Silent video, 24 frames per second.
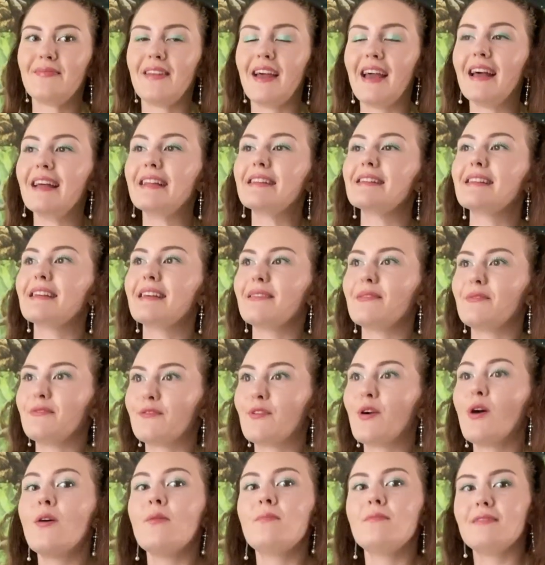And
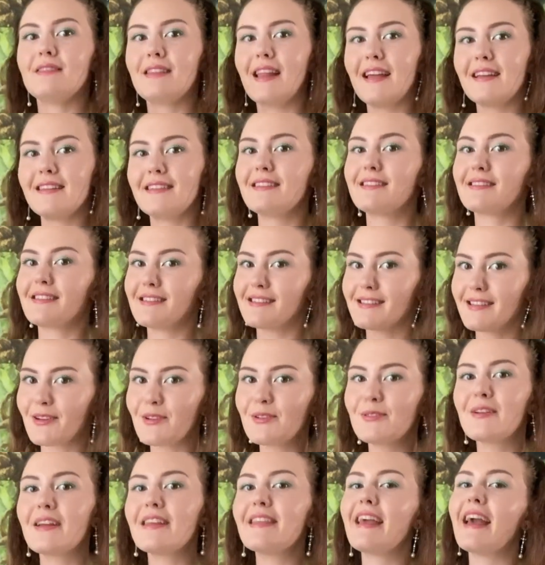from, like, this is
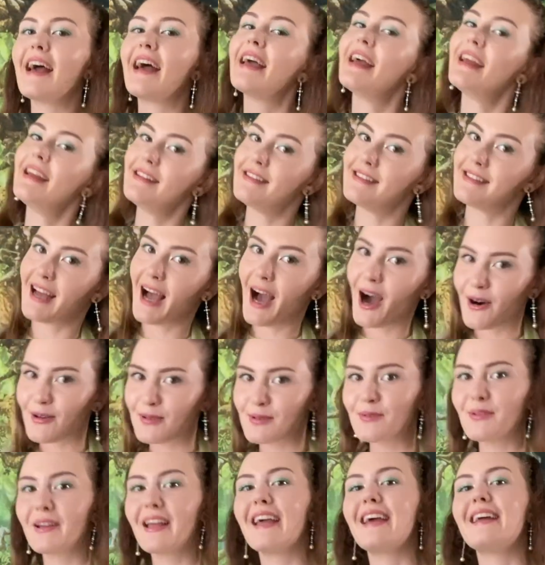already a hint how
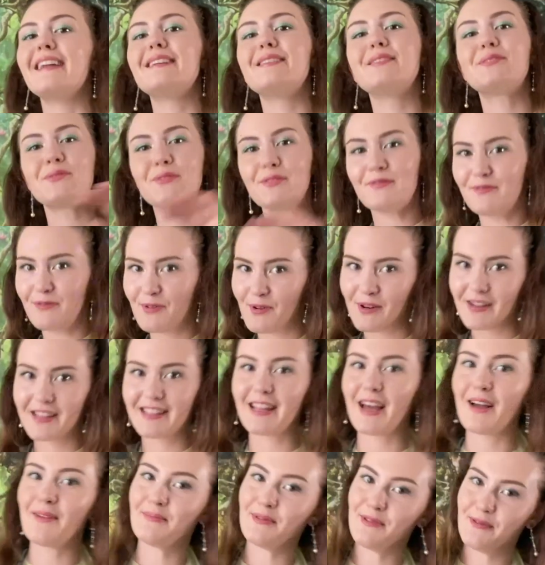to get into the fourth
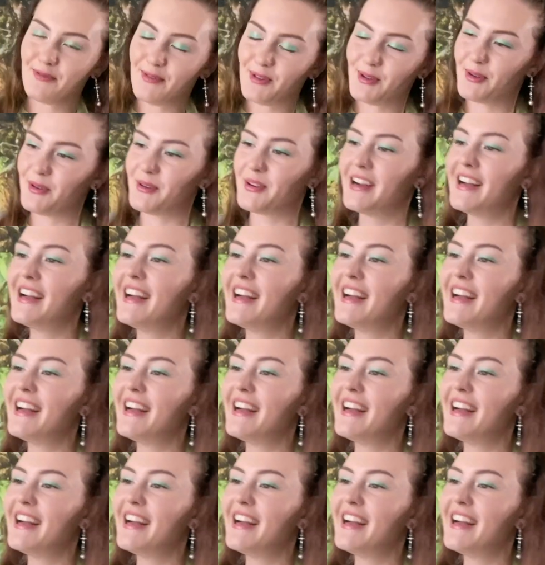type of view.